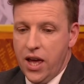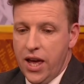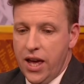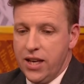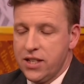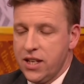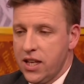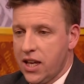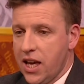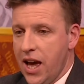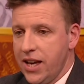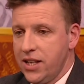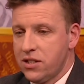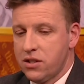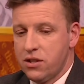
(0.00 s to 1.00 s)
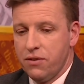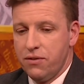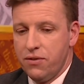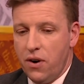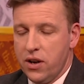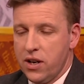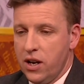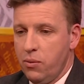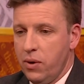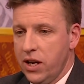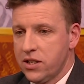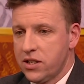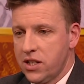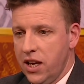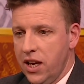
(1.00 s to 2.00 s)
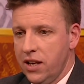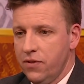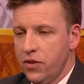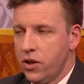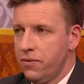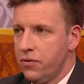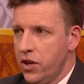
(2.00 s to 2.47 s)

Is it a case that finally we are seeing that